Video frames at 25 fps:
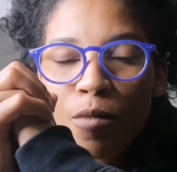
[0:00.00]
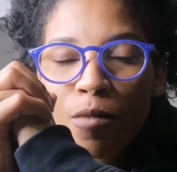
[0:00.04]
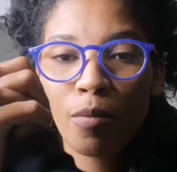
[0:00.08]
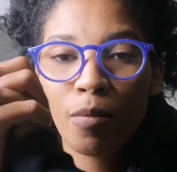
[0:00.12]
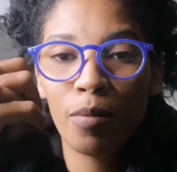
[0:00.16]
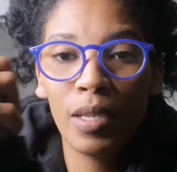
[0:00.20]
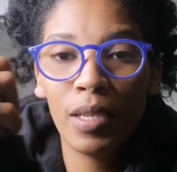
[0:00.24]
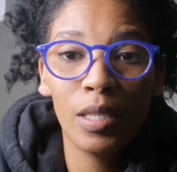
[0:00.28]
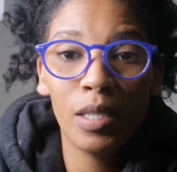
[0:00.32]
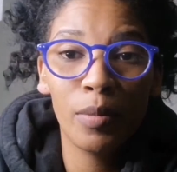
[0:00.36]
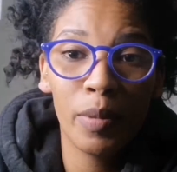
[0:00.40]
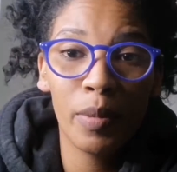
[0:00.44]

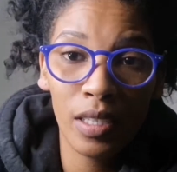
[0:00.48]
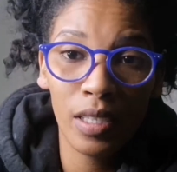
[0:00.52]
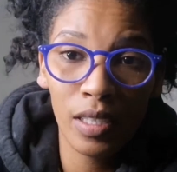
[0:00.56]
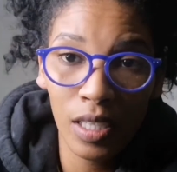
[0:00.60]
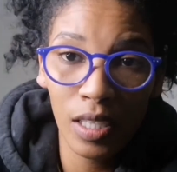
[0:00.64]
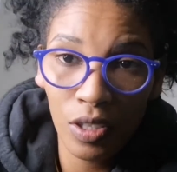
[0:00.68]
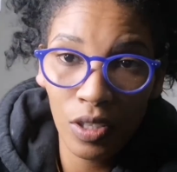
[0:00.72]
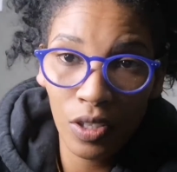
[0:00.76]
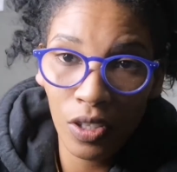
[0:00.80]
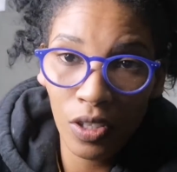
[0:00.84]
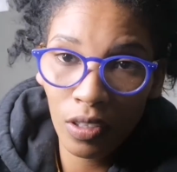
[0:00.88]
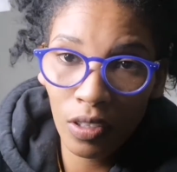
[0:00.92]
Please pay
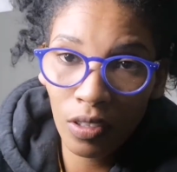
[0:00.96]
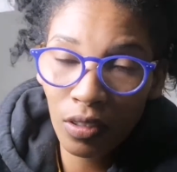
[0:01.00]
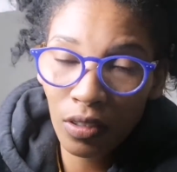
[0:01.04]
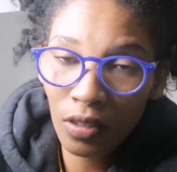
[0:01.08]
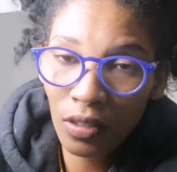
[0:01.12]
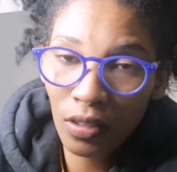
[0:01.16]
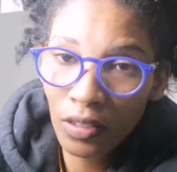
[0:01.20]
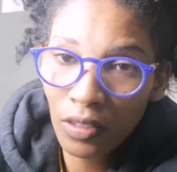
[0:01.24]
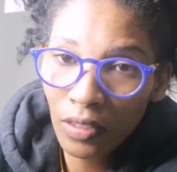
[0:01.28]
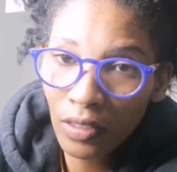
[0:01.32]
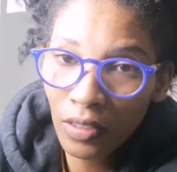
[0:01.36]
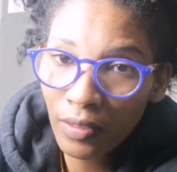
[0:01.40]
attention,
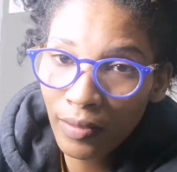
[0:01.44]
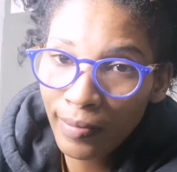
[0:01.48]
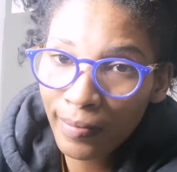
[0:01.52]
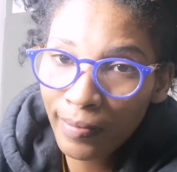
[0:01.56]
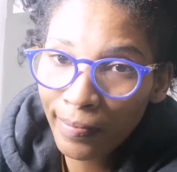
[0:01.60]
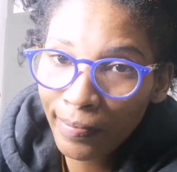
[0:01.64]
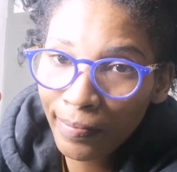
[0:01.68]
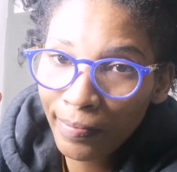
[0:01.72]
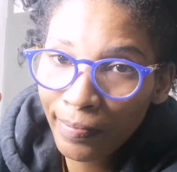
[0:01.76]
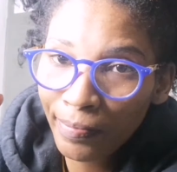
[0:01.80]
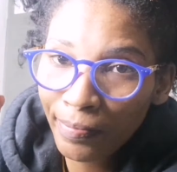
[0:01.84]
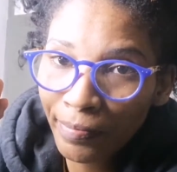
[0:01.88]

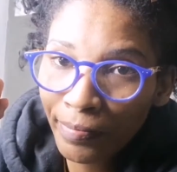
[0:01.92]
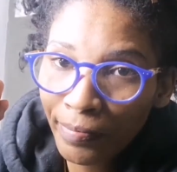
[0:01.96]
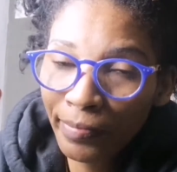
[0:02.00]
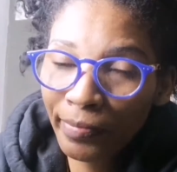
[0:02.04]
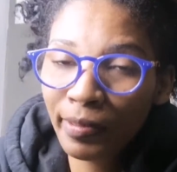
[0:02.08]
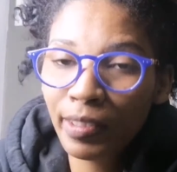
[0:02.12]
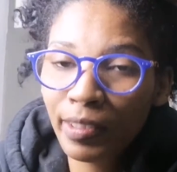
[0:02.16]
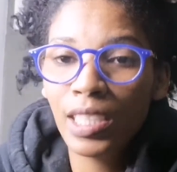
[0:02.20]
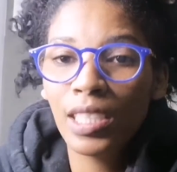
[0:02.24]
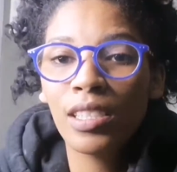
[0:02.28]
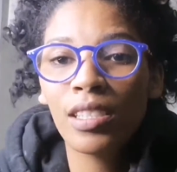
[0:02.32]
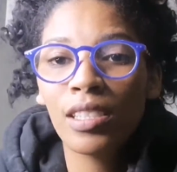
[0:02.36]

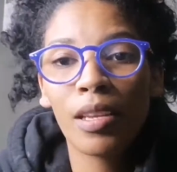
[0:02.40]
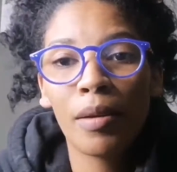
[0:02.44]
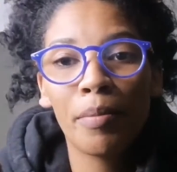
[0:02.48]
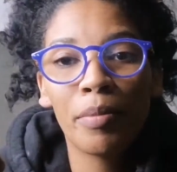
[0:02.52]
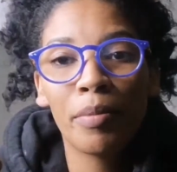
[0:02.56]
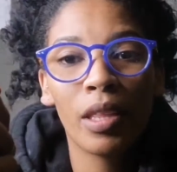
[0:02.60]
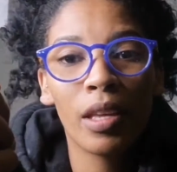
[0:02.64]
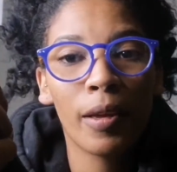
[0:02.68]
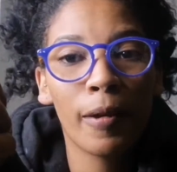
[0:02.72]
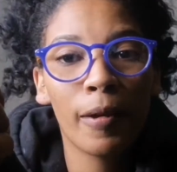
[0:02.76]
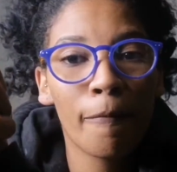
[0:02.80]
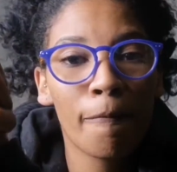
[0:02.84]
learn
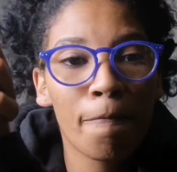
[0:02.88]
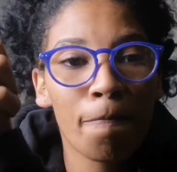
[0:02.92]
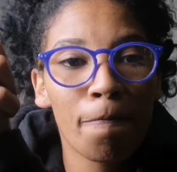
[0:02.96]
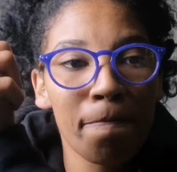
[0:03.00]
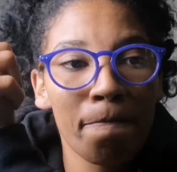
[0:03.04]
something,